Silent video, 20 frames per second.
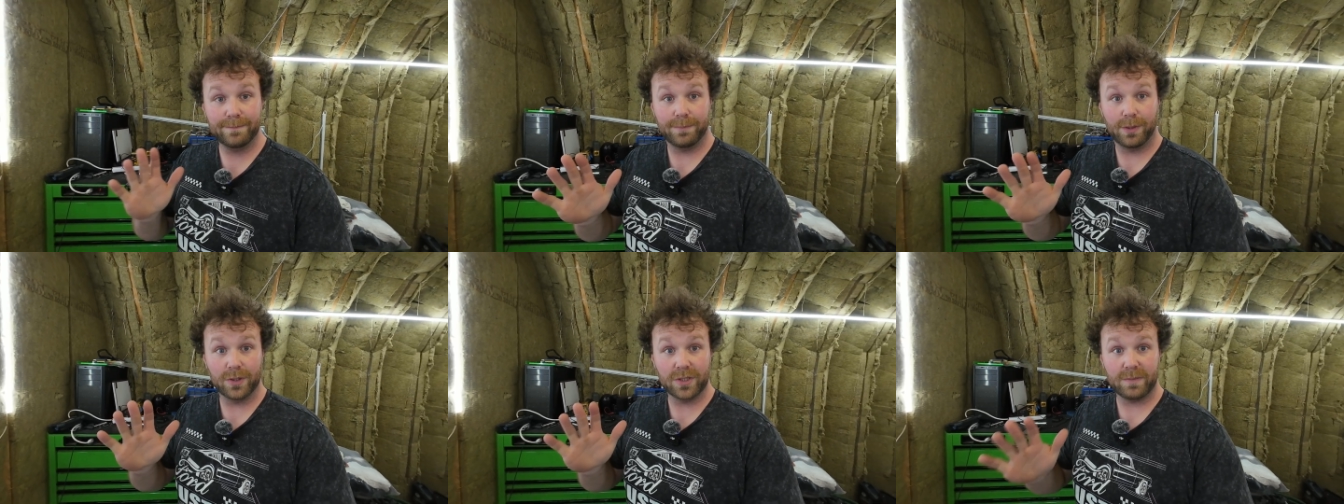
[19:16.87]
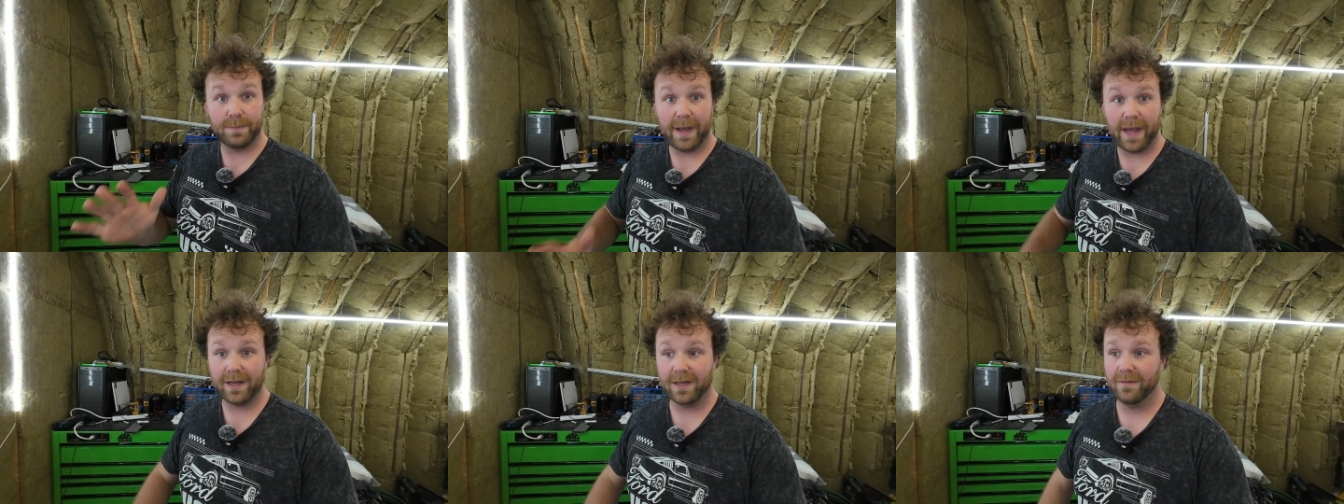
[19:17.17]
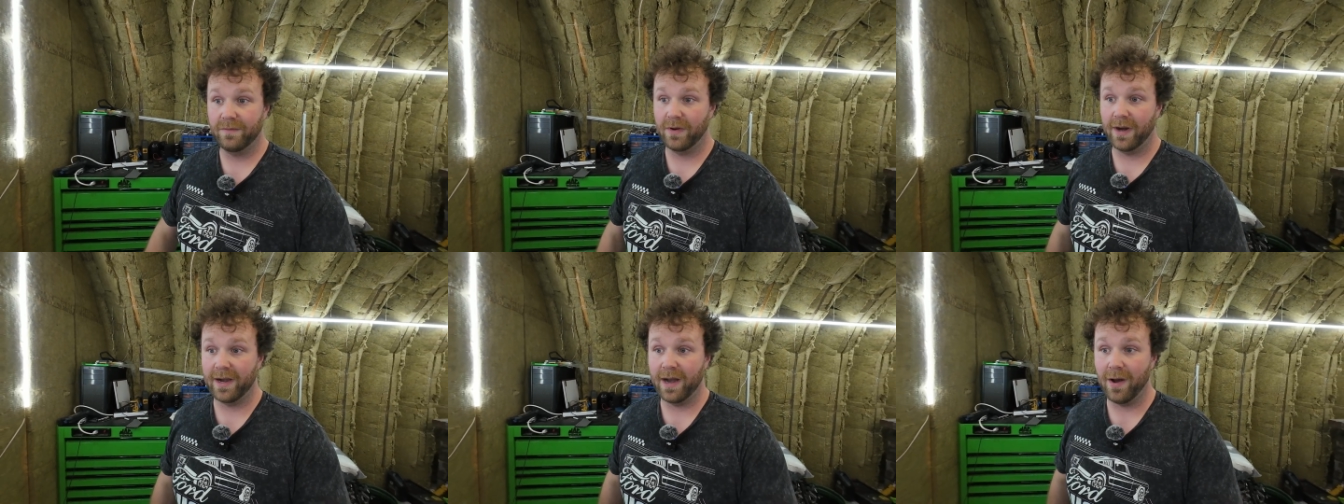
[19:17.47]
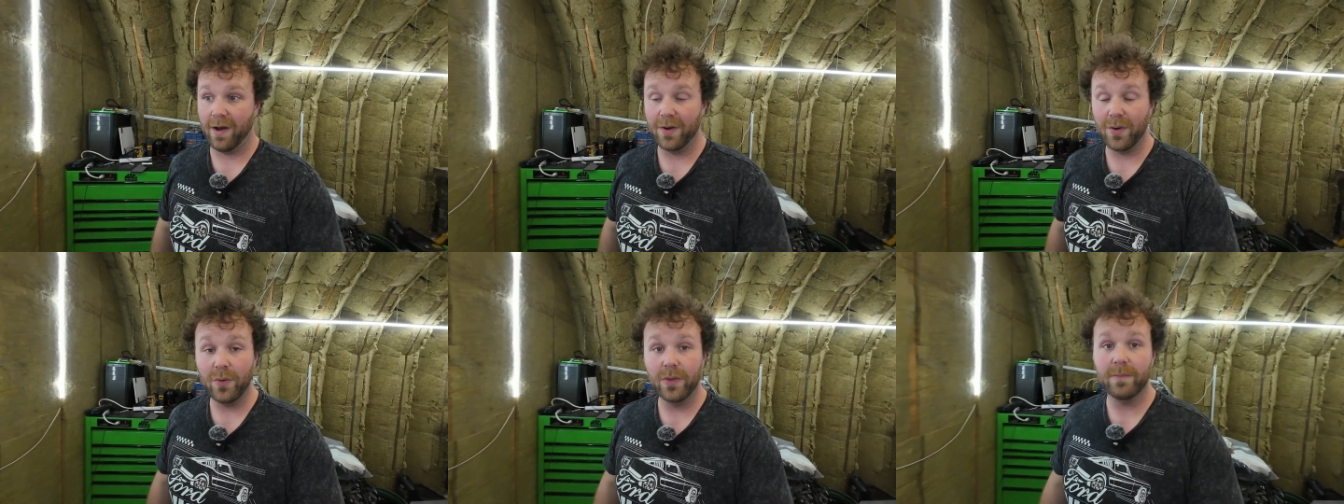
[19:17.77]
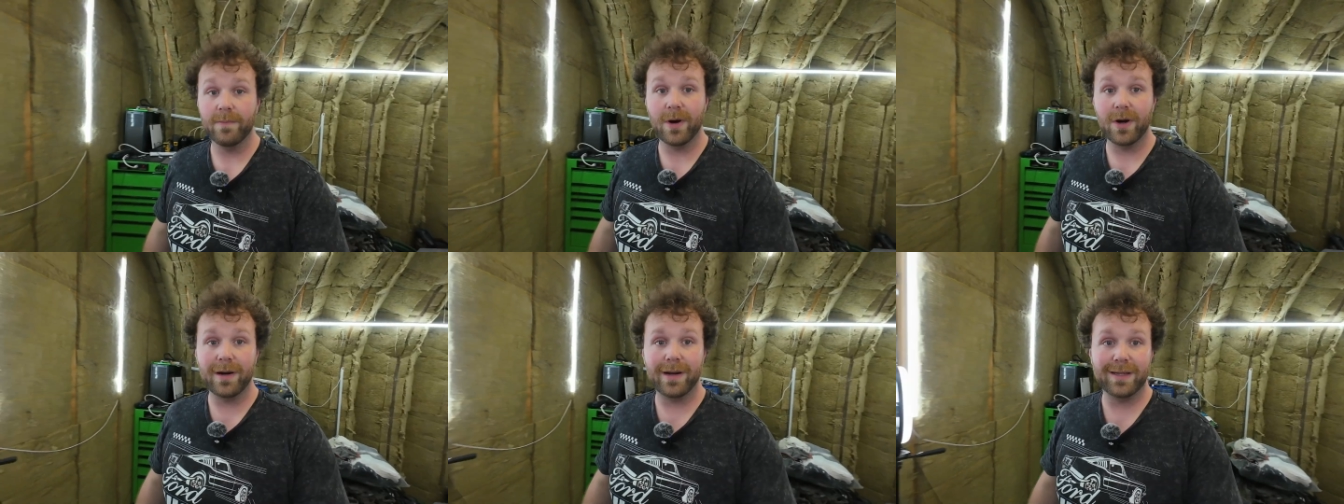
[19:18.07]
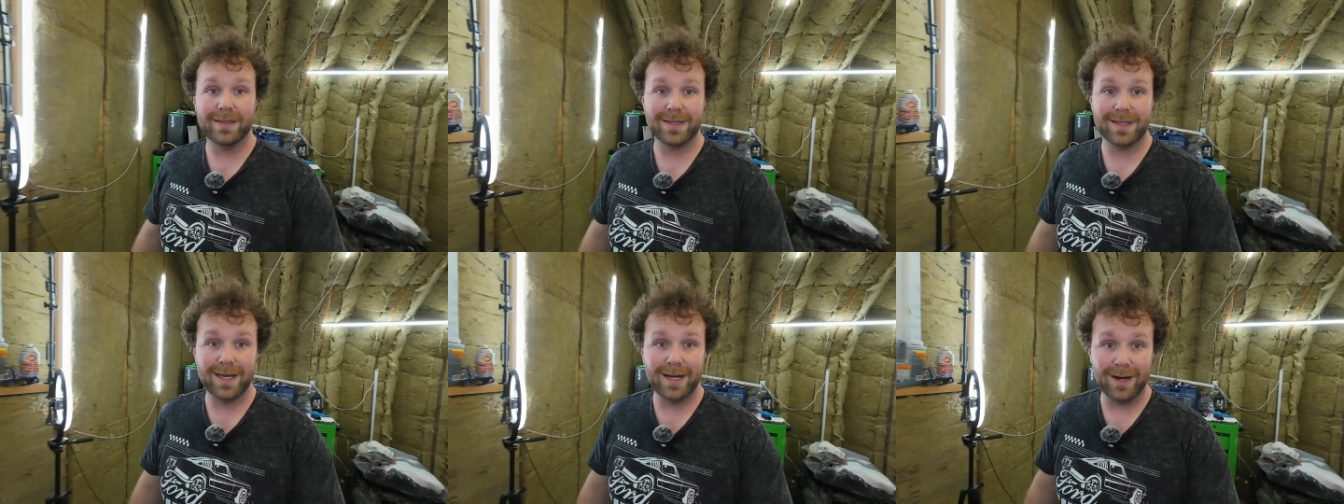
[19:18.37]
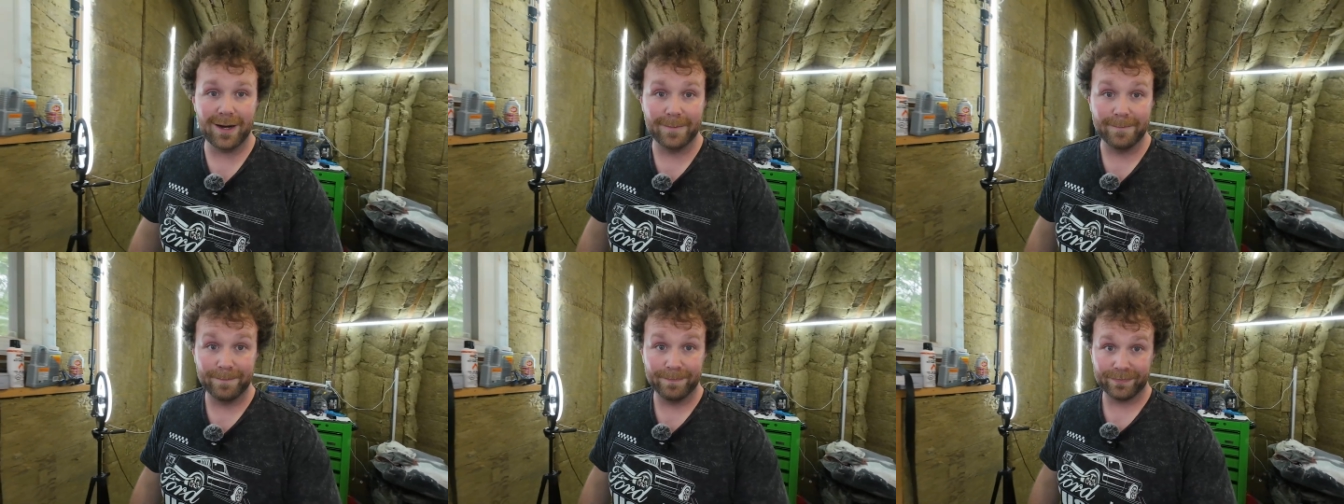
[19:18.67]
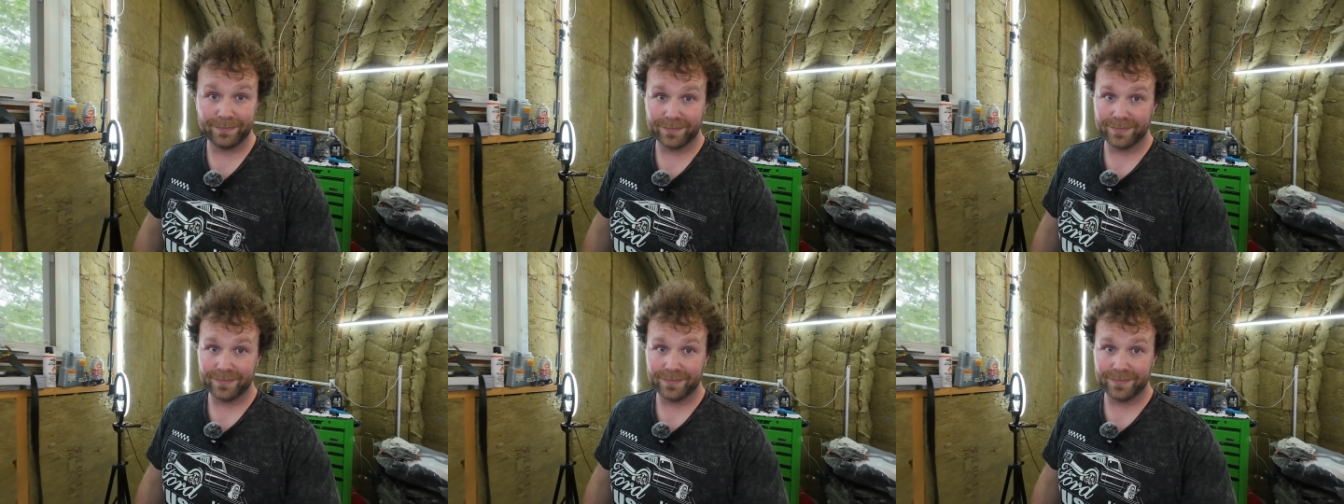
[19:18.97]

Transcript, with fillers: perspective right now. I know the market's there.